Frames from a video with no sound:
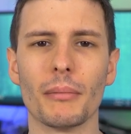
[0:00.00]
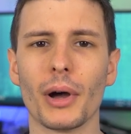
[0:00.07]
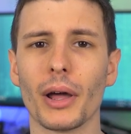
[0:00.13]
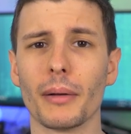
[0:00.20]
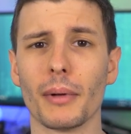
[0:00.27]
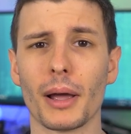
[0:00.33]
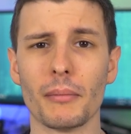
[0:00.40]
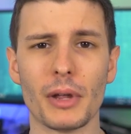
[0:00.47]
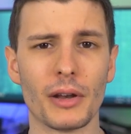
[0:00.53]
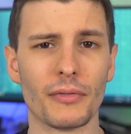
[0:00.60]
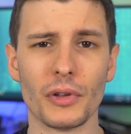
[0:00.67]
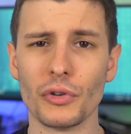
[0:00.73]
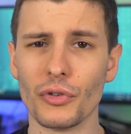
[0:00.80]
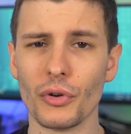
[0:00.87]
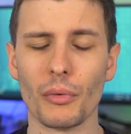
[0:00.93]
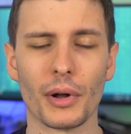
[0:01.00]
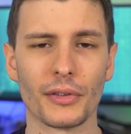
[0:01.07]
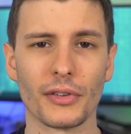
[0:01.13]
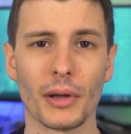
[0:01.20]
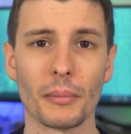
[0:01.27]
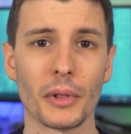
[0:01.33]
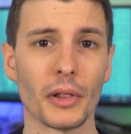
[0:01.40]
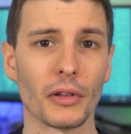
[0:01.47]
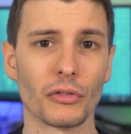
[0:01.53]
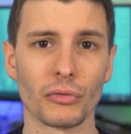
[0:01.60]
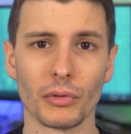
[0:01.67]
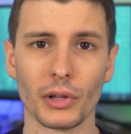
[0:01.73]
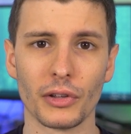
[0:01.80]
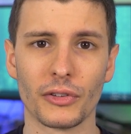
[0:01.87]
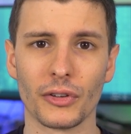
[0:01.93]
But I mean, if you do want something that's
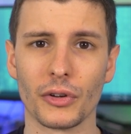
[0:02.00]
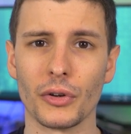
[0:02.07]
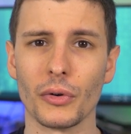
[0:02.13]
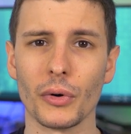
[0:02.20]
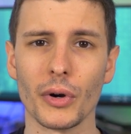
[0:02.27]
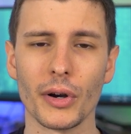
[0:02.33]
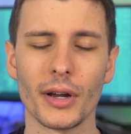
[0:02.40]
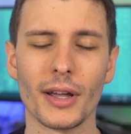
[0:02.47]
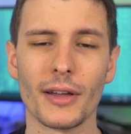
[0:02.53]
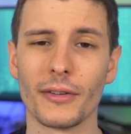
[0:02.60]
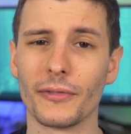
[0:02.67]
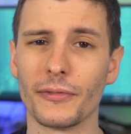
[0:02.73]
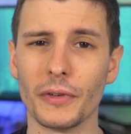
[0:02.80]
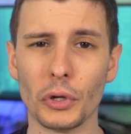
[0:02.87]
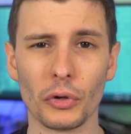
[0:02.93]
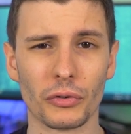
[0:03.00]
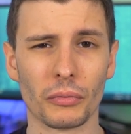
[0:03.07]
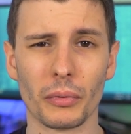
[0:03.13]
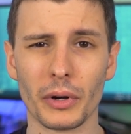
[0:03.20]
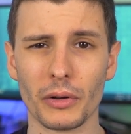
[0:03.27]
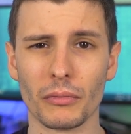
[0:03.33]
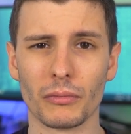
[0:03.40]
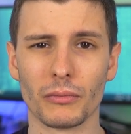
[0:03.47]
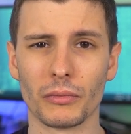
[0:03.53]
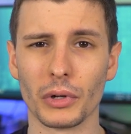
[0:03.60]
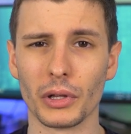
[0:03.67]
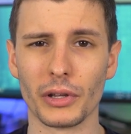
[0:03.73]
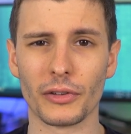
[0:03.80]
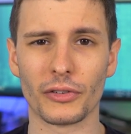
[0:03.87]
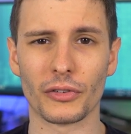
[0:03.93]
really secure, feels really,
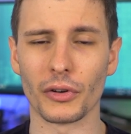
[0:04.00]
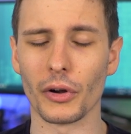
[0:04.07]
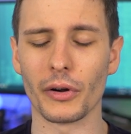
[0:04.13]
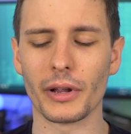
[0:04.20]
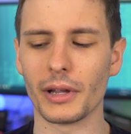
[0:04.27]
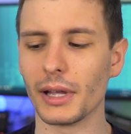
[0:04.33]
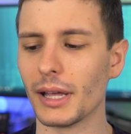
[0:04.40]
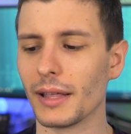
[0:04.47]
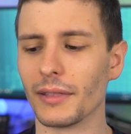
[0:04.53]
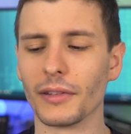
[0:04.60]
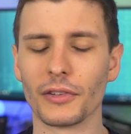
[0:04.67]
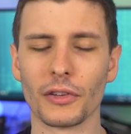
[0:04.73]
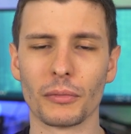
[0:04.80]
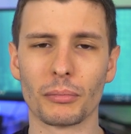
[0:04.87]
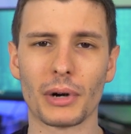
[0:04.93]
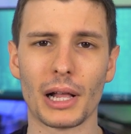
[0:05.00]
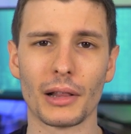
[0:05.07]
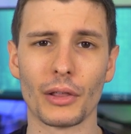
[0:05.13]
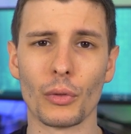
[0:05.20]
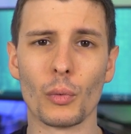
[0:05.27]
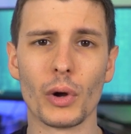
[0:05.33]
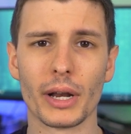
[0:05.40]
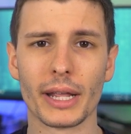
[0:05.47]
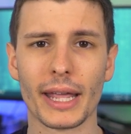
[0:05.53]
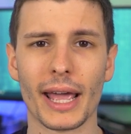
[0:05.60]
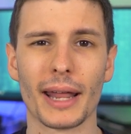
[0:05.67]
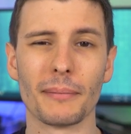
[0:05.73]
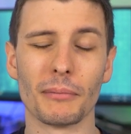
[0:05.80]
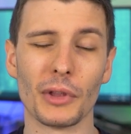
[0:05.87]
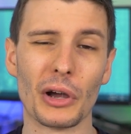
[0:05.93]
really sturdy, this is probably the one to
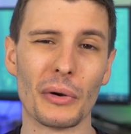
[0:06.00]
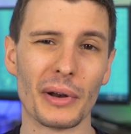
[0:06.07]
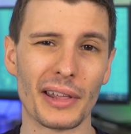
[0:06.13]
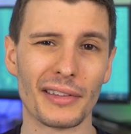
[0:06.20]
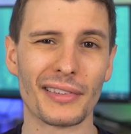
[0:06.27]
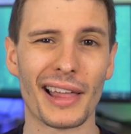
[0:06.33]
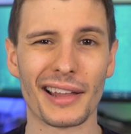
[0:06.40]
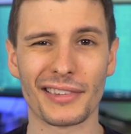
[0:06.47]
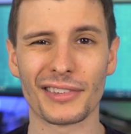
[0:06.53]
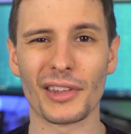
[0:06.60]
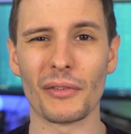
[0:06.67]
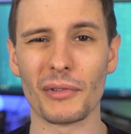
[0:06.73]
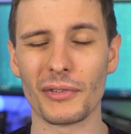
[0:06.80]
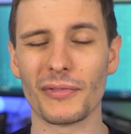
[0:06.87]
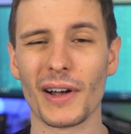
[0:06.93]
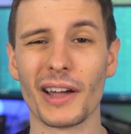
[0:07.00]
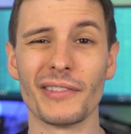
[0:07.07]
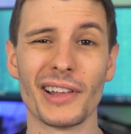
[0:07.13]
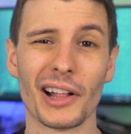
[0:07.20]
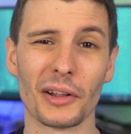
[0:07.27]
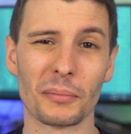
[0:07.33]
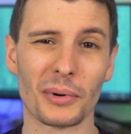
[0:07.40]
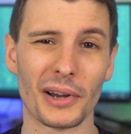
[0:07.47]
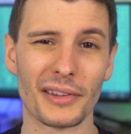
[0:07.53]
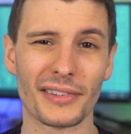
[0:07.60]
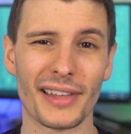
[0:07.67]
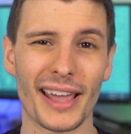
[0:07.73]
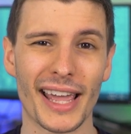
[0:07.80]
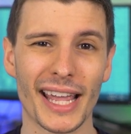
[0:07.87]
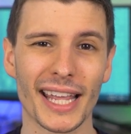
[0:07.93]
get, though it is that $75 price
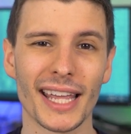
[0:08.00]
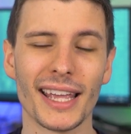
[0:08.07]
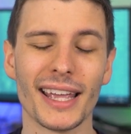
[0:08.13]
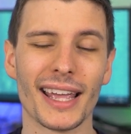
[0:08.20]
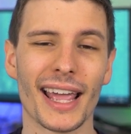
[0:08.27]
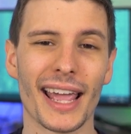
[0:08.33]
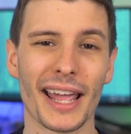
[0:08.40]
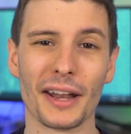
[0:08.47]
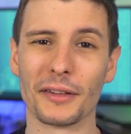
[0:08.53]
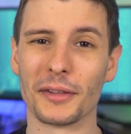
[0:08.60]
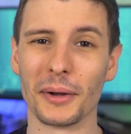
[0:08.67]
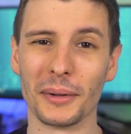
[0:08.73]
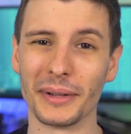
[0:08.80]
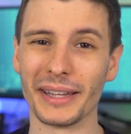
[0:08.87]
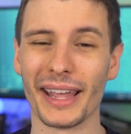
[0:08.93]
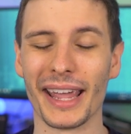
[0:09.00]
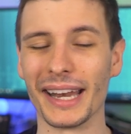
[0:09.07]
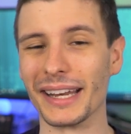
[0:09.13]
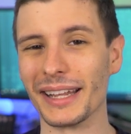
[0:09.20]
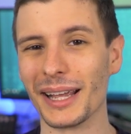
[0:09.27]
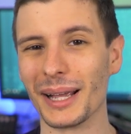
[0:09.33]
tag and it's only 8